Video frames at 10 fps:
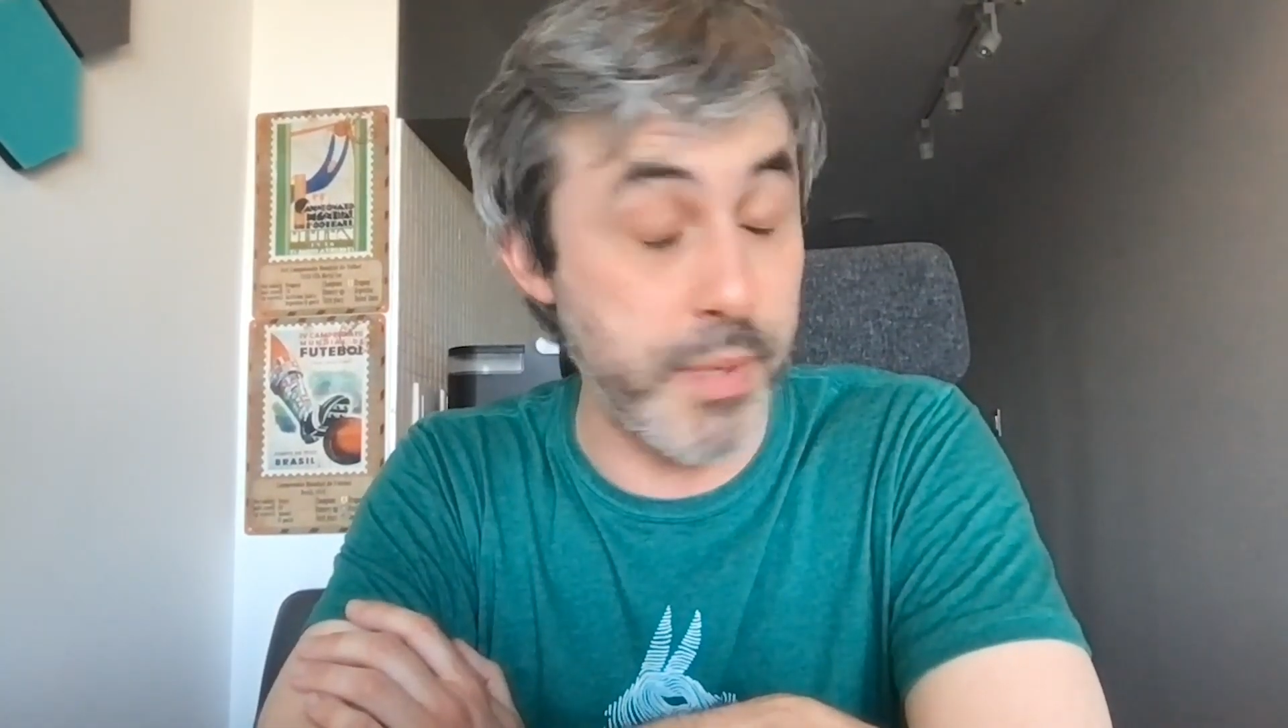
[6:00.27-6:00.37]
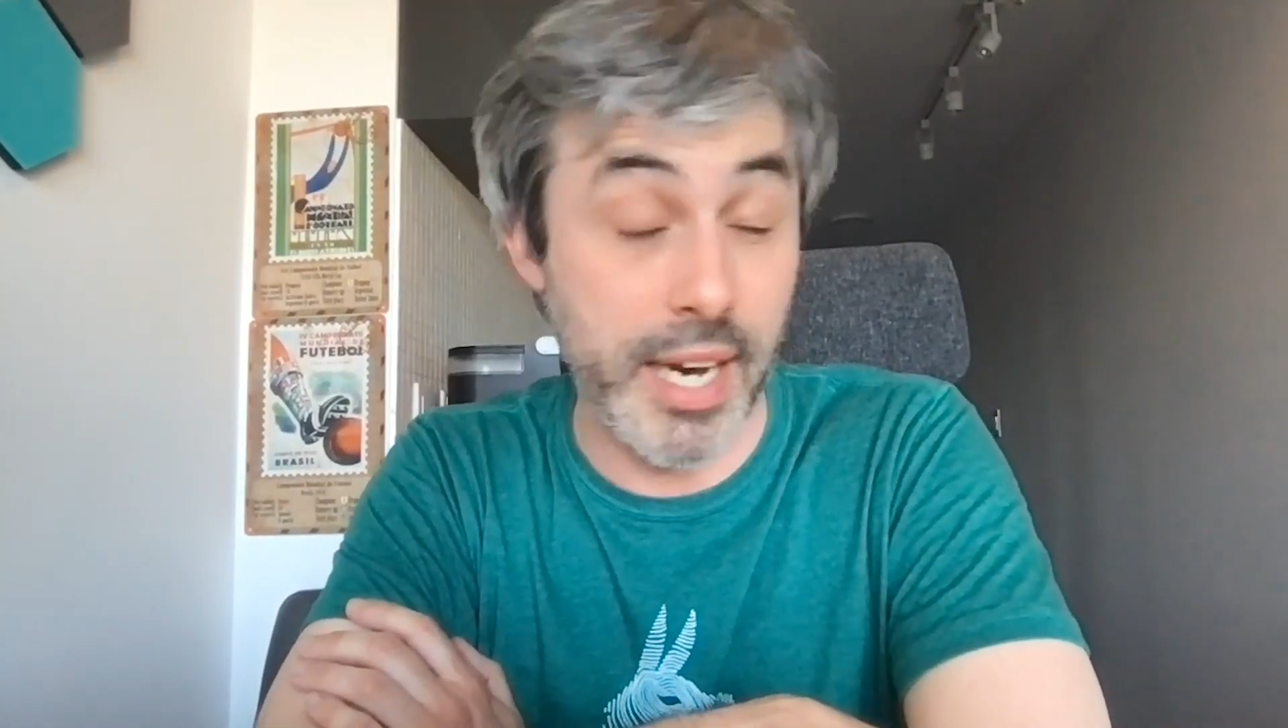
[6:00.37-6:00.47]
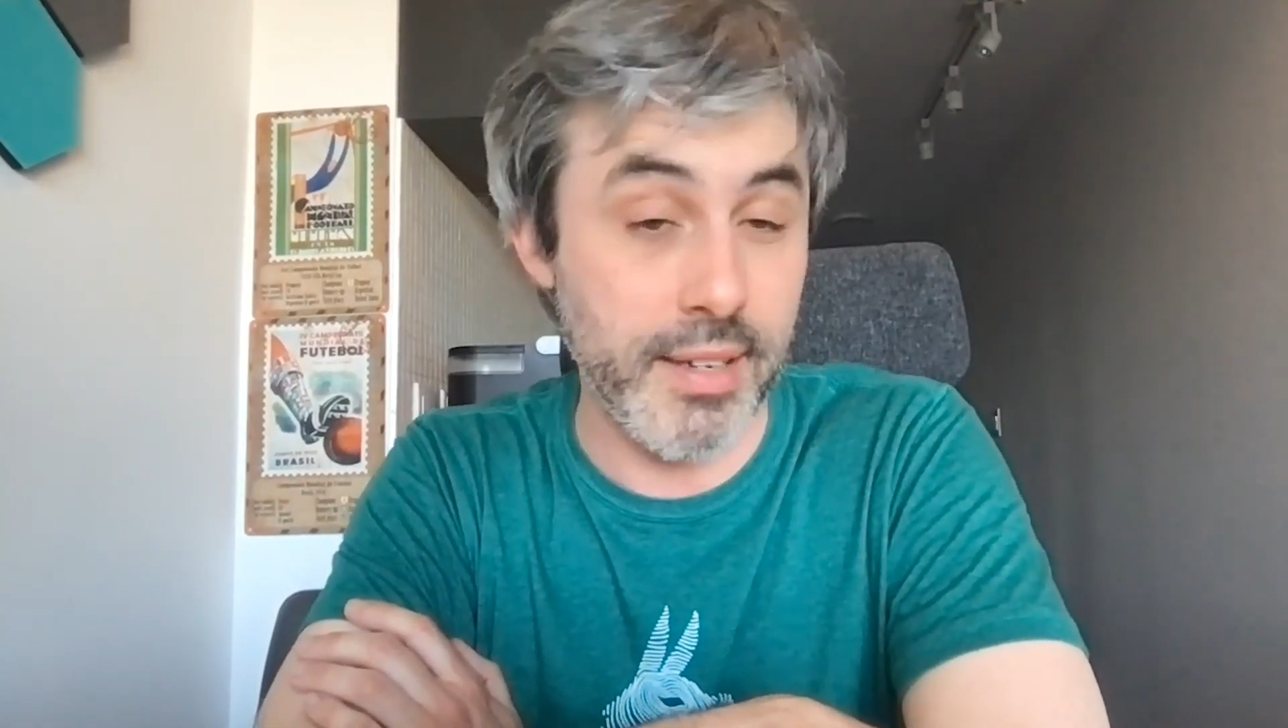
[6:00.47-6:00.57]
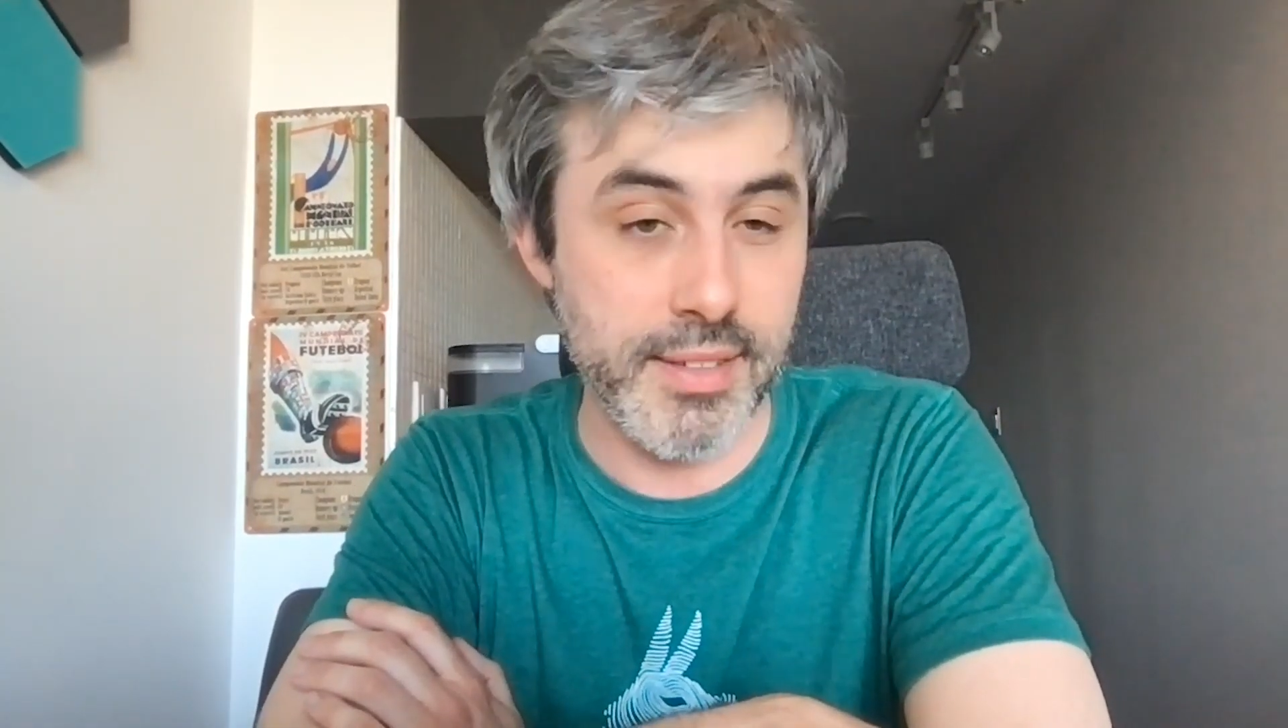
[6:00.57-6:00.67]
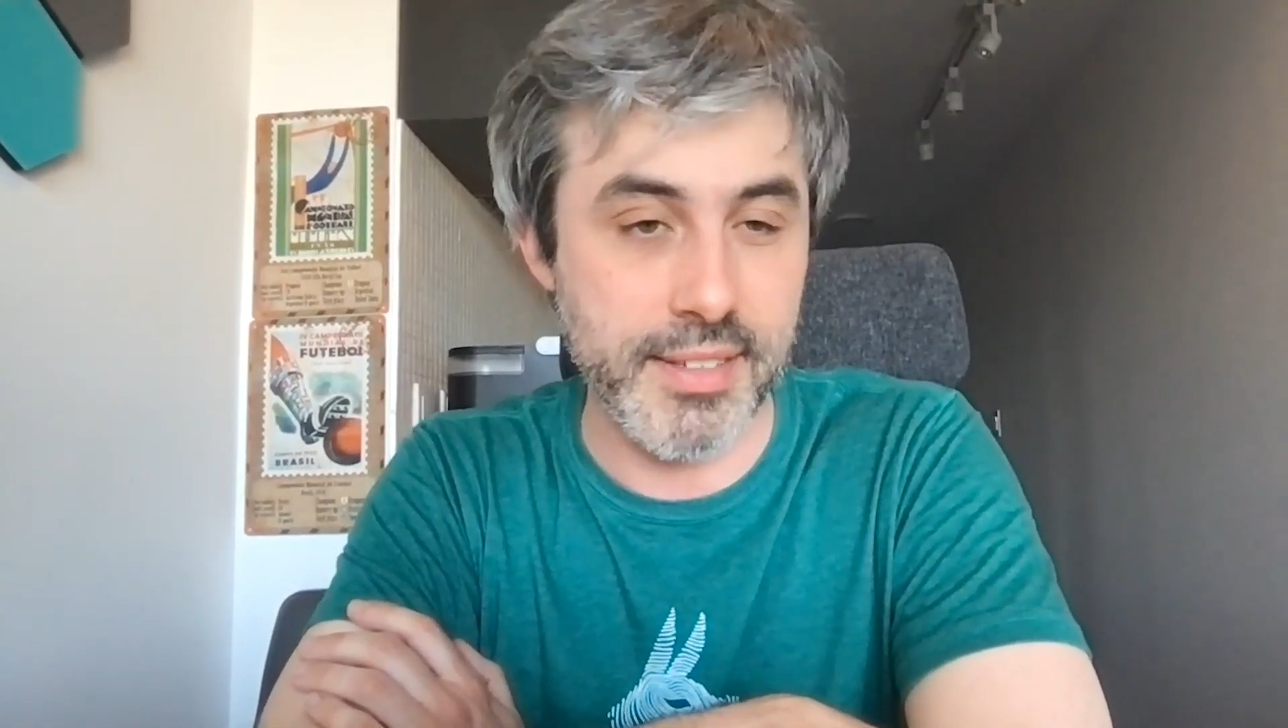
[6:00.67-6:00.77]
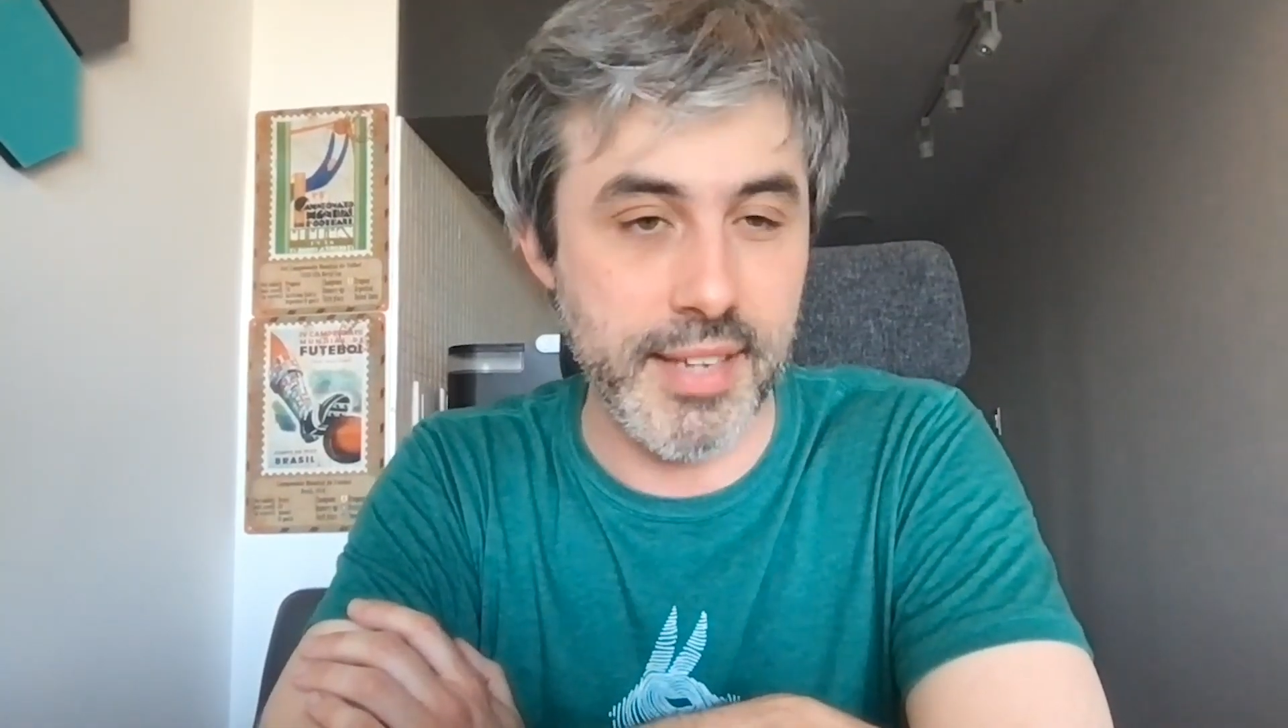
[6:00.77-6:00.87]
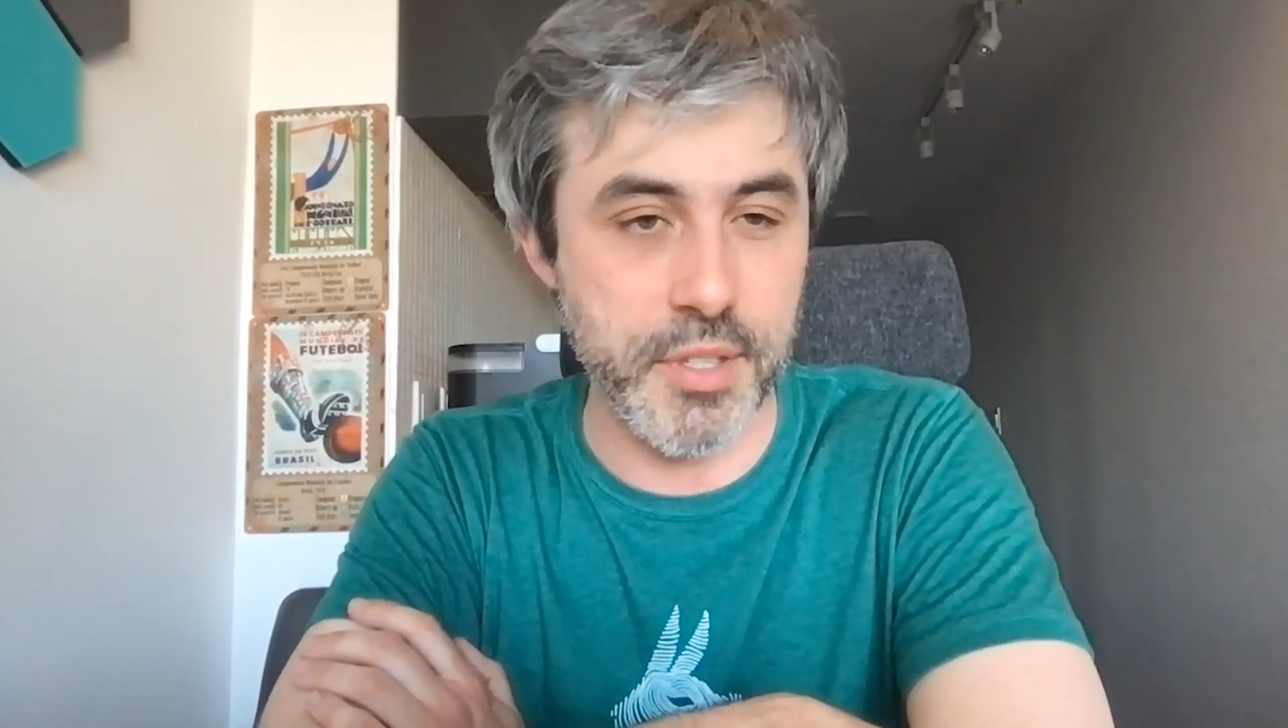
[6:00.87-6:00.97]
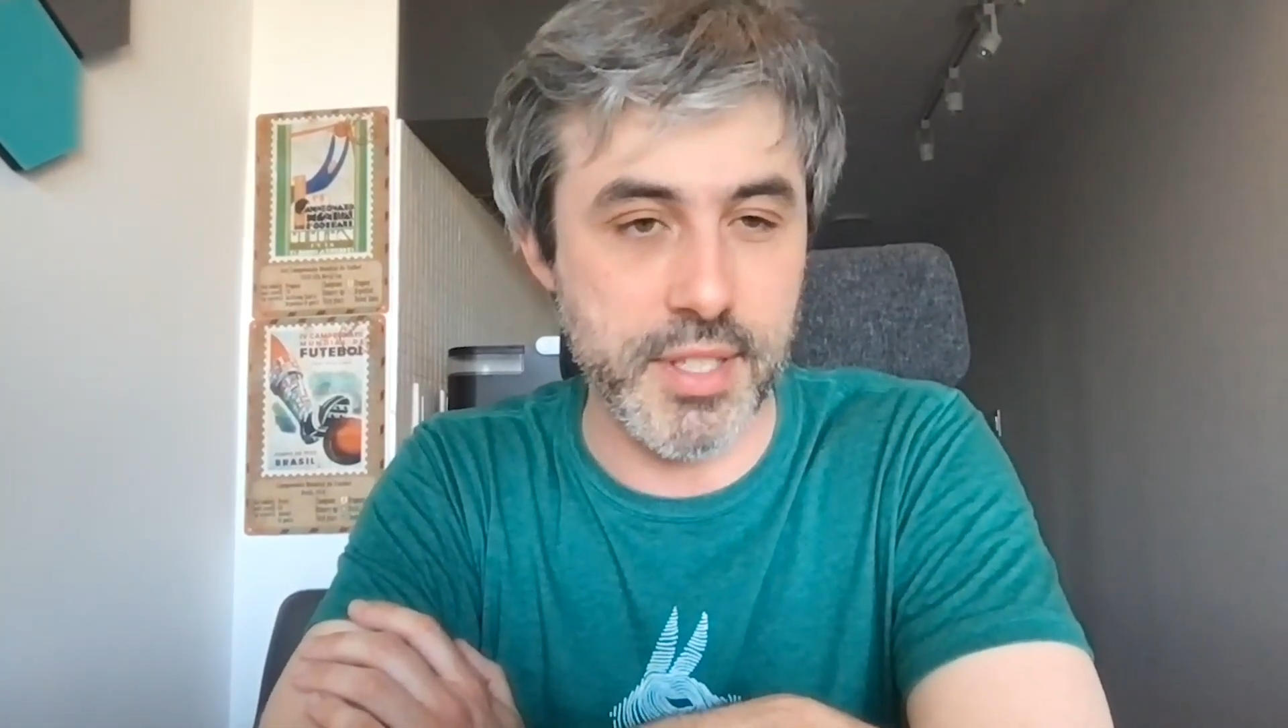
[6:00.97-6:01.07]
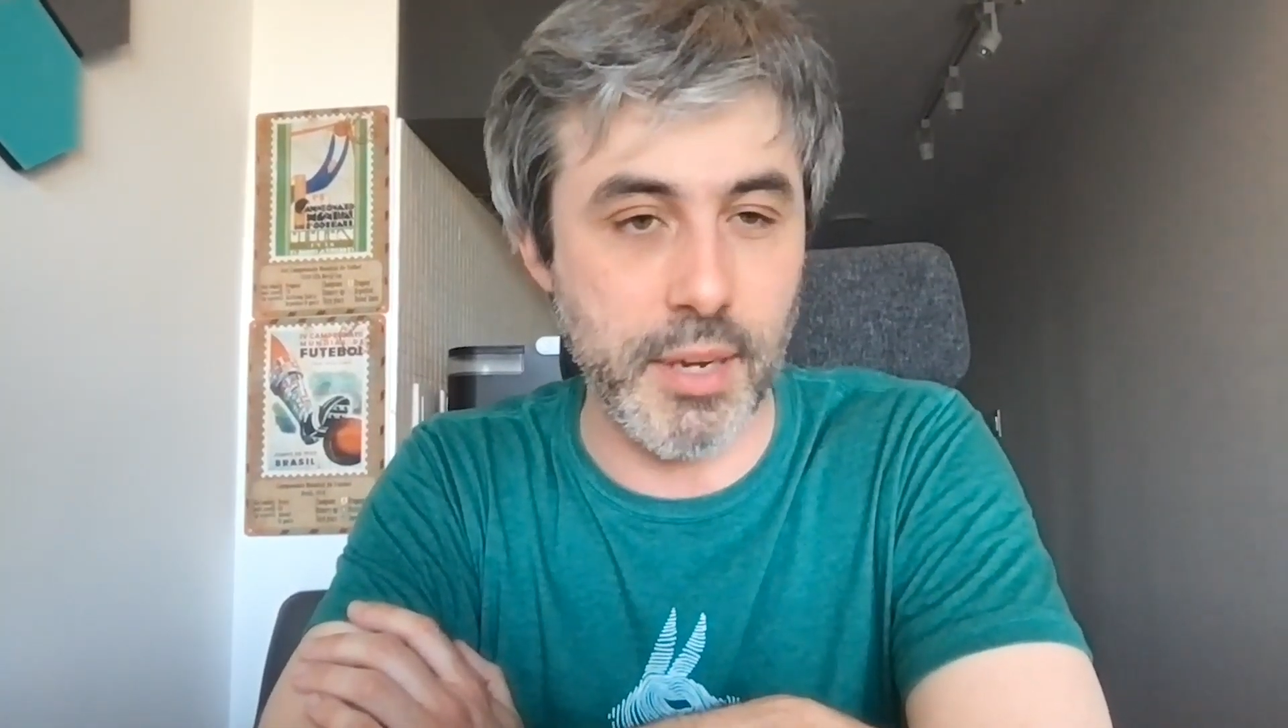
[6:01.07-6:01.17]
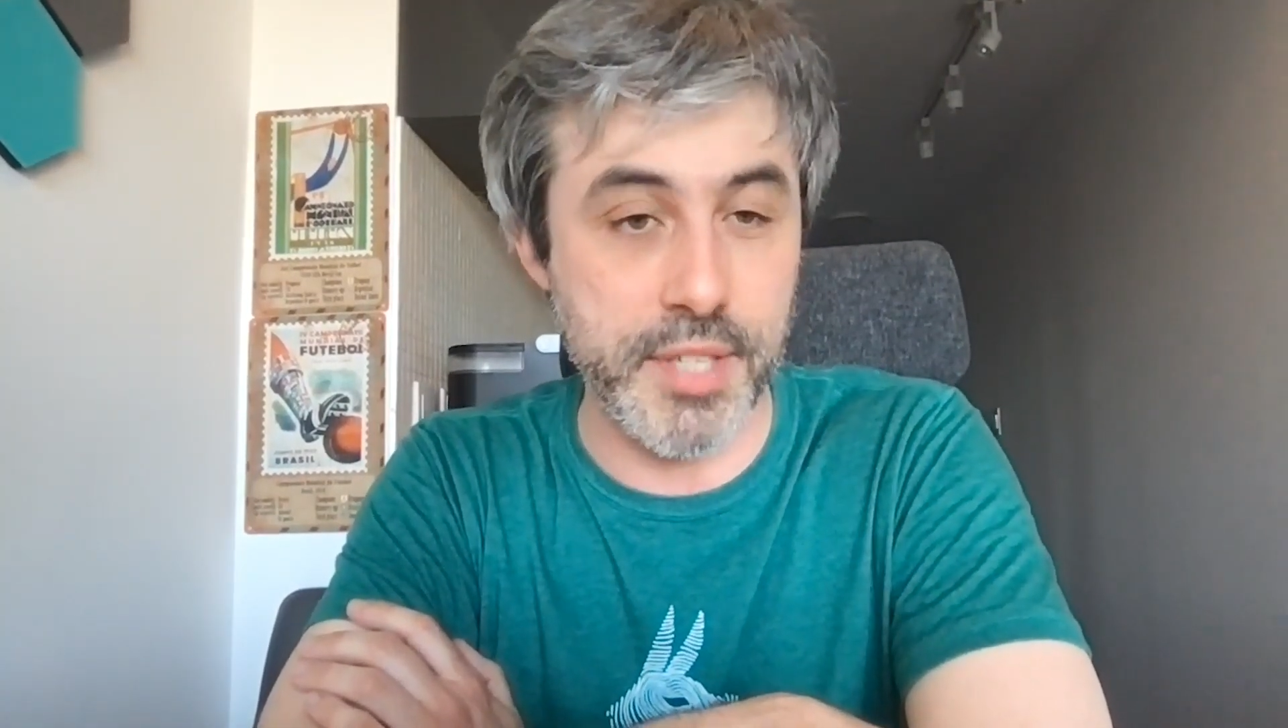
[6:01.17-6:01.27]
But yeah, I
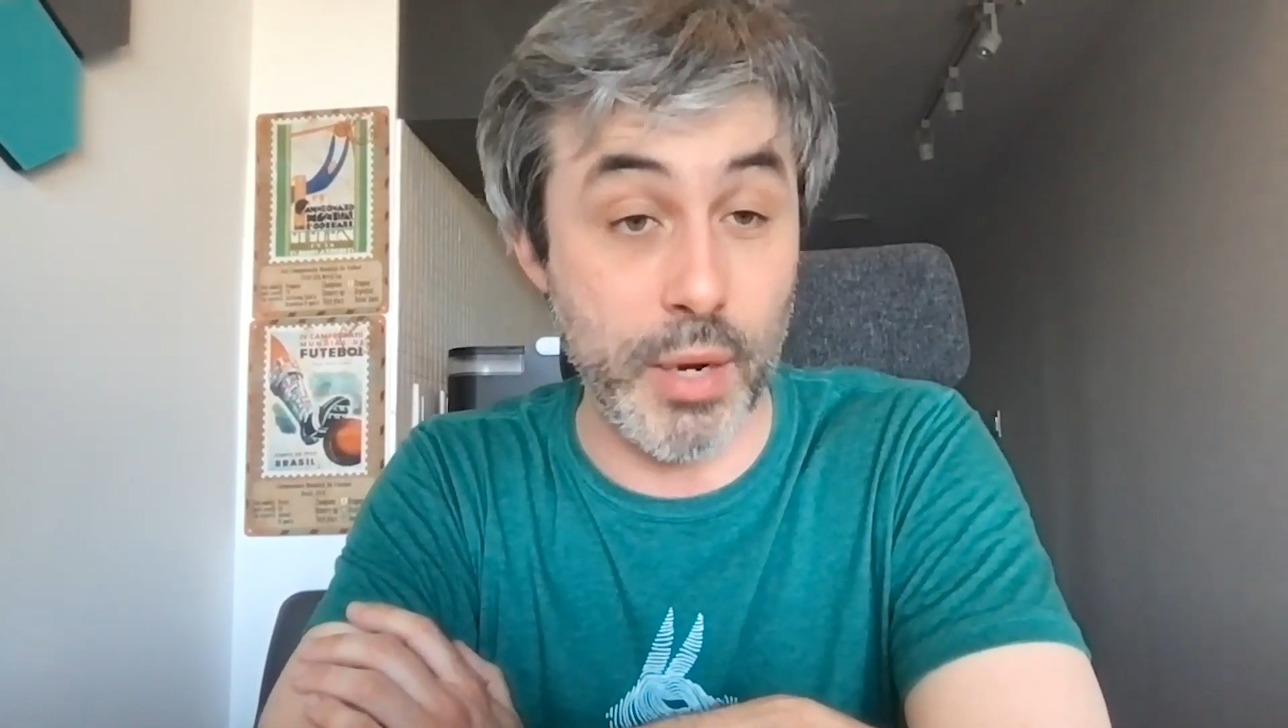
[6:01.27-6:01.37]
was